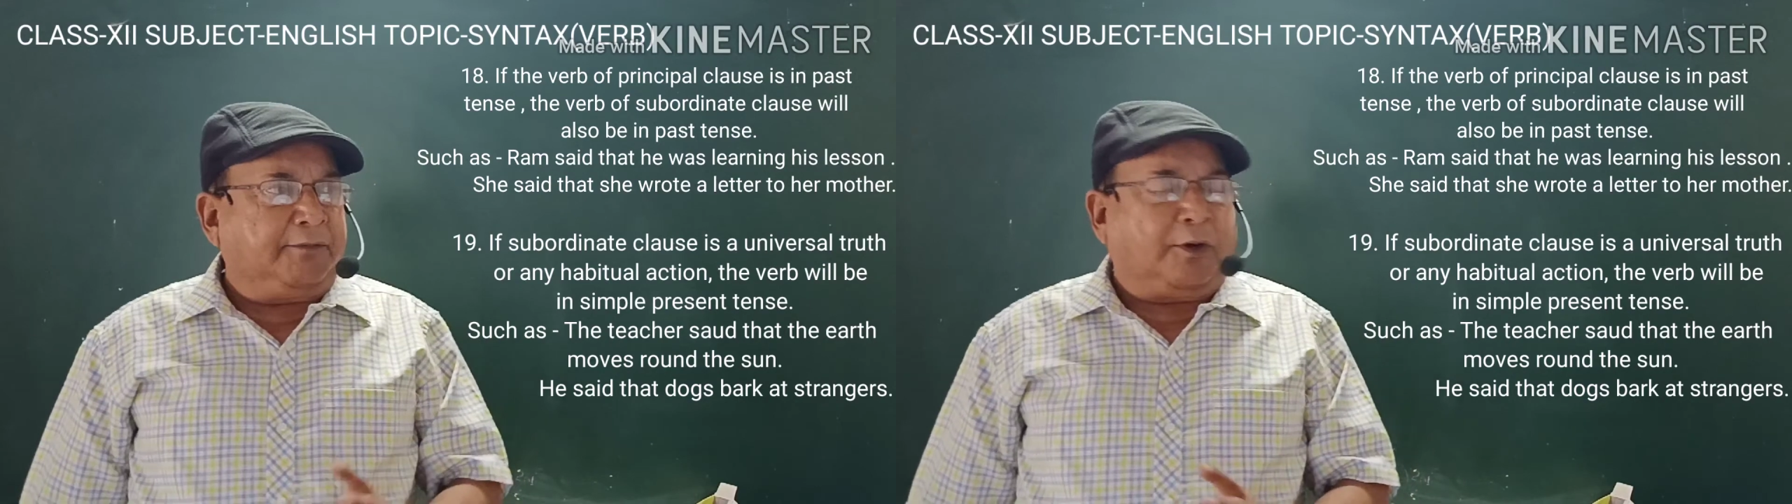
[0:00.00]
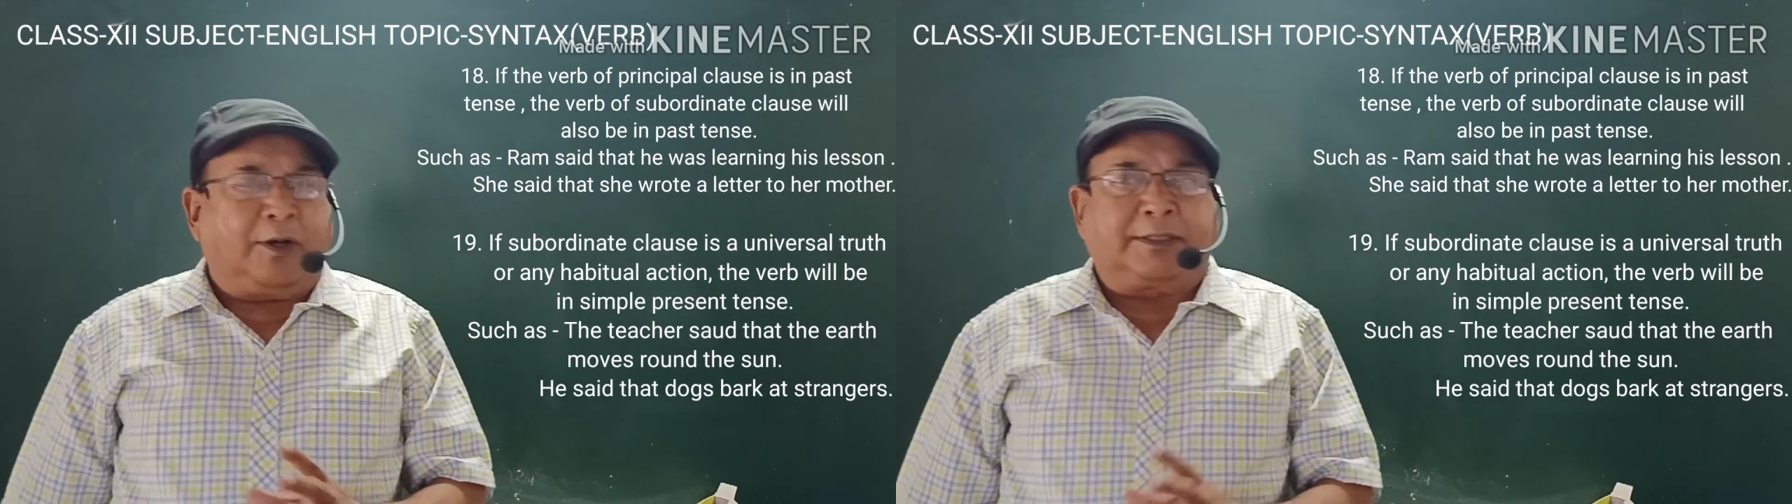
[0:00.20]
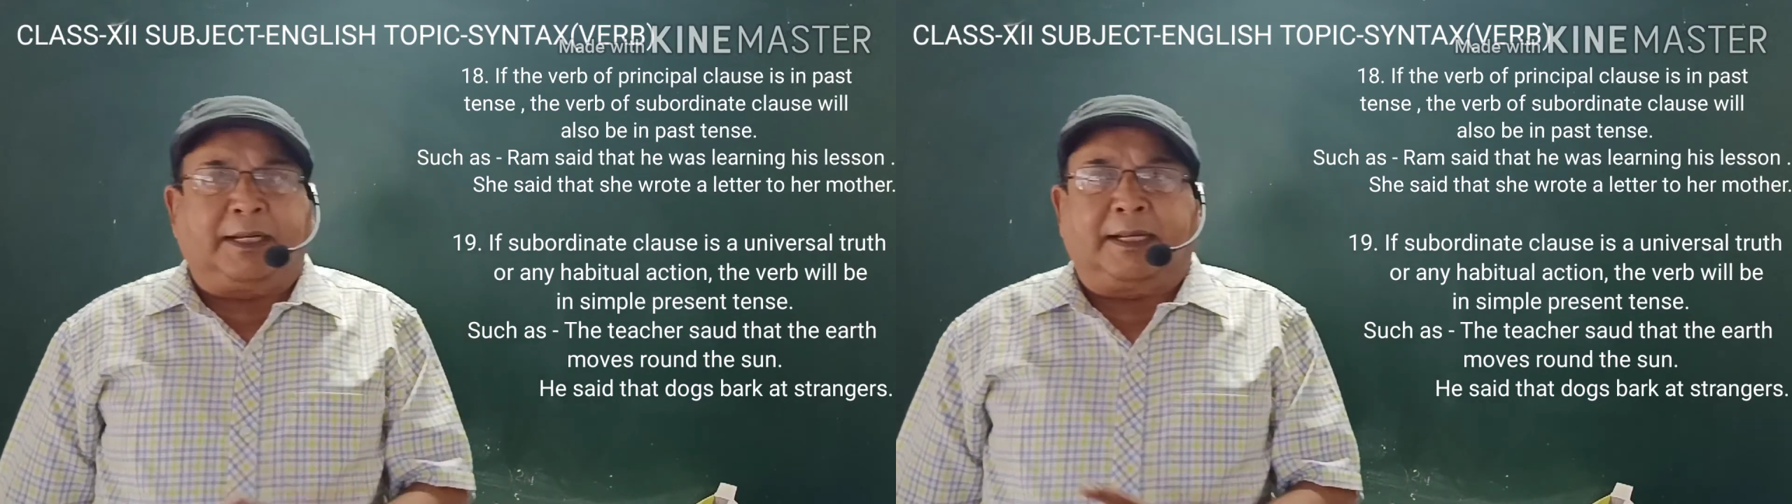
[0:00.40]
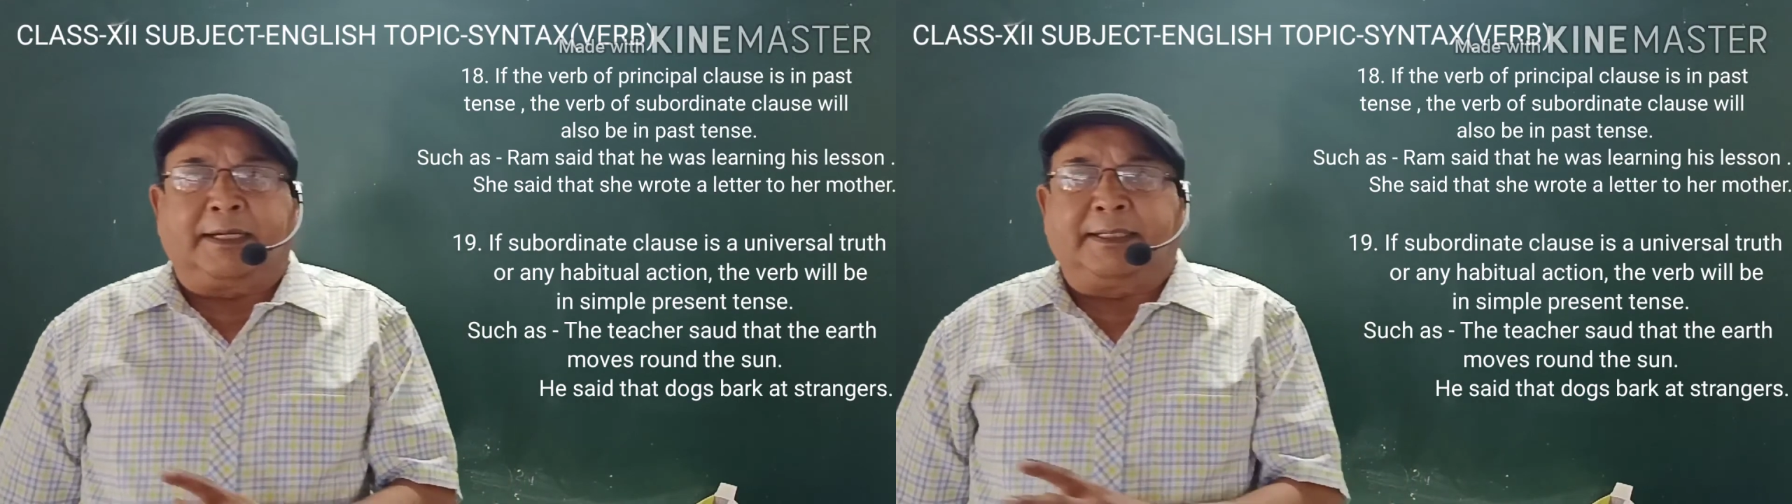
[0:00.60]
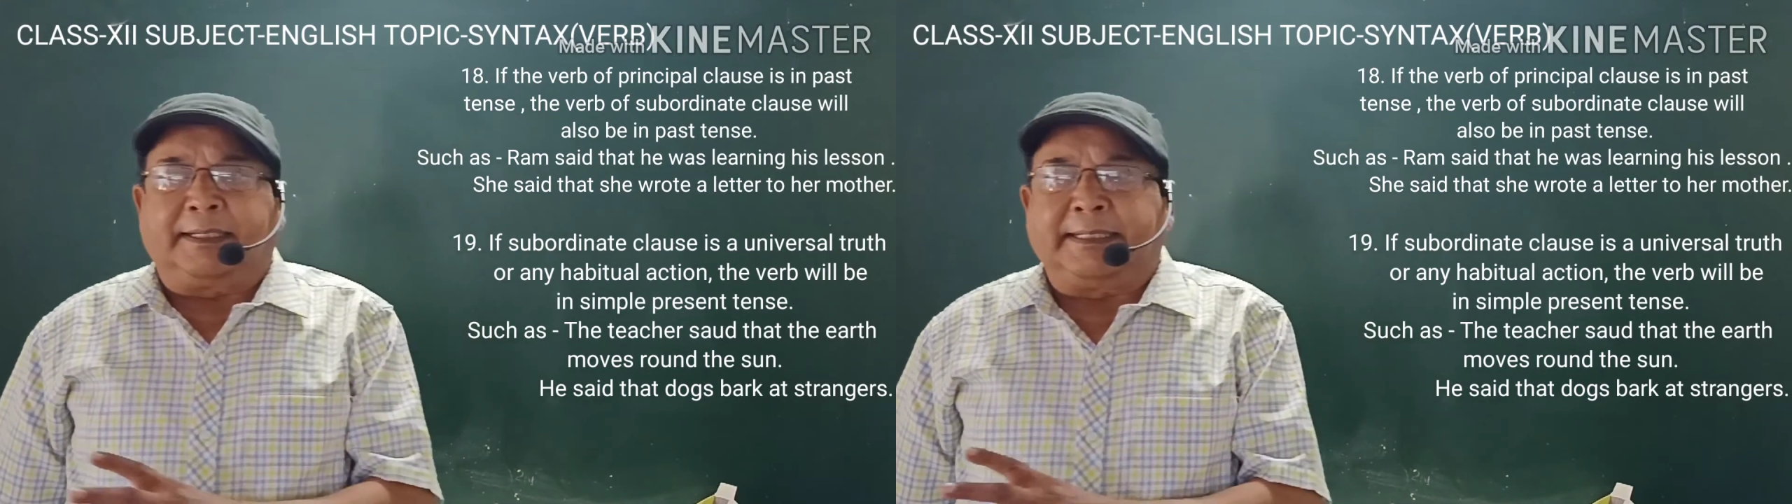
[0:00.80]
was
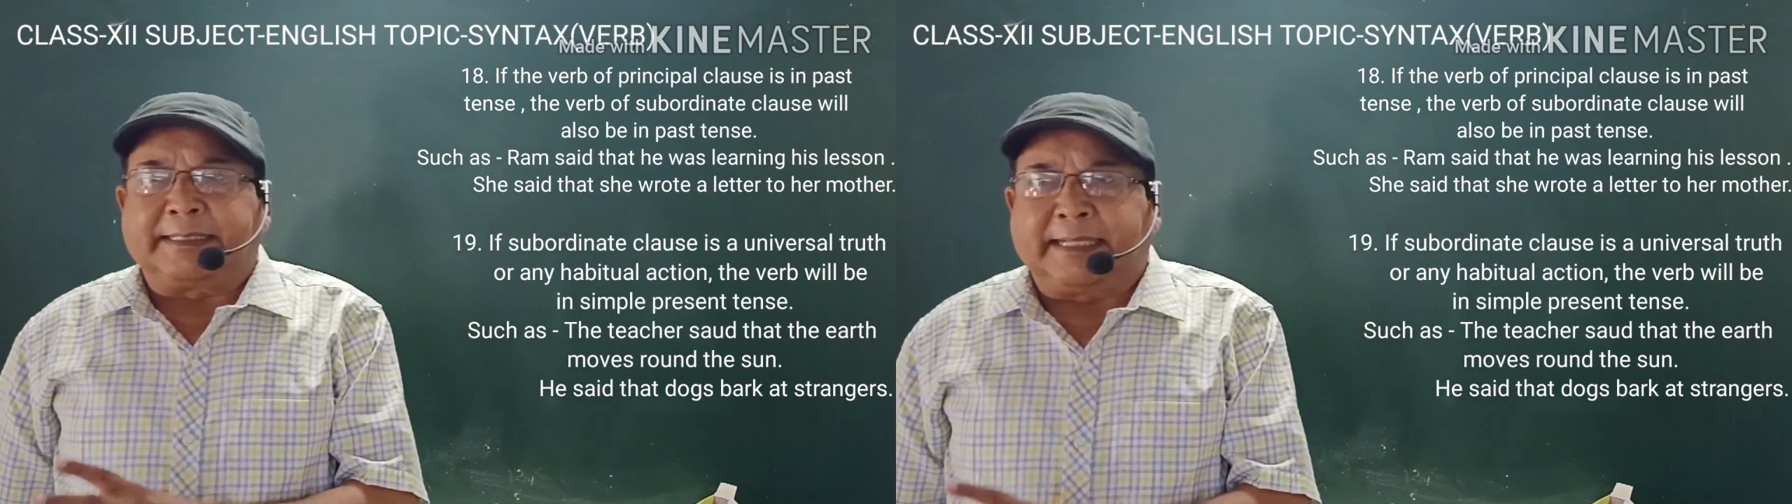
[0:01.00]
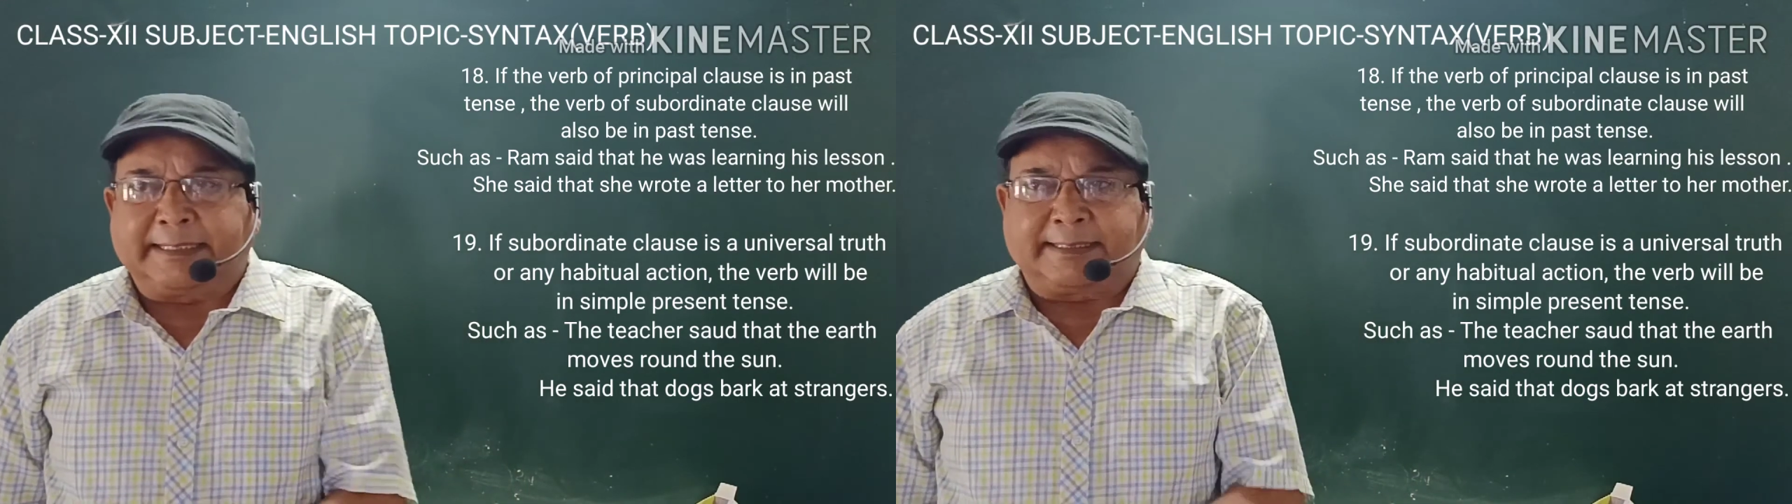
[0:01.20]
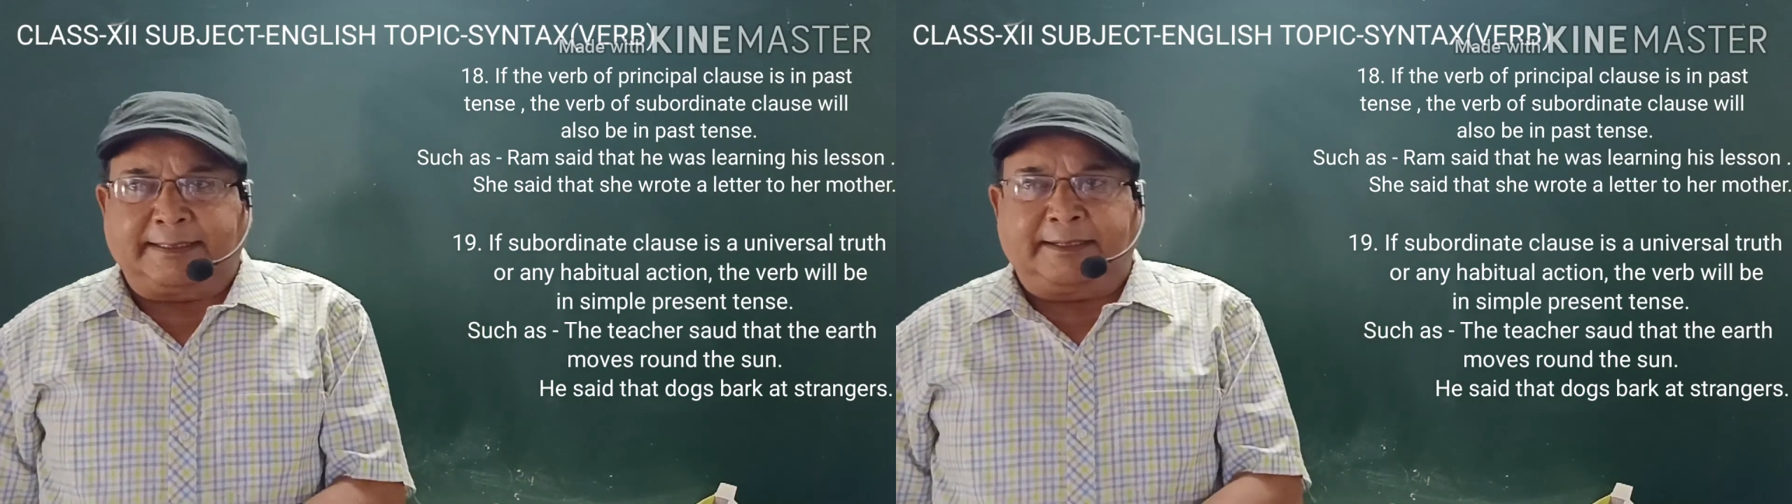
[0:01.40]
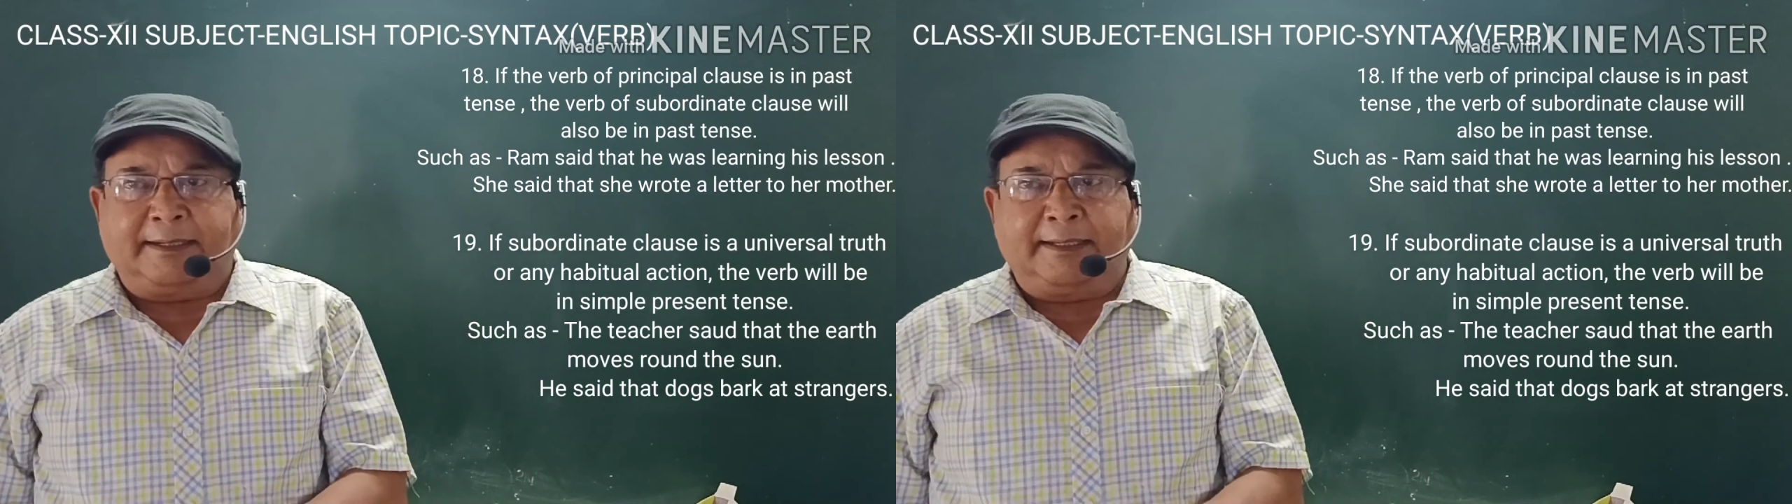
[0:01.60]
learning his lesson.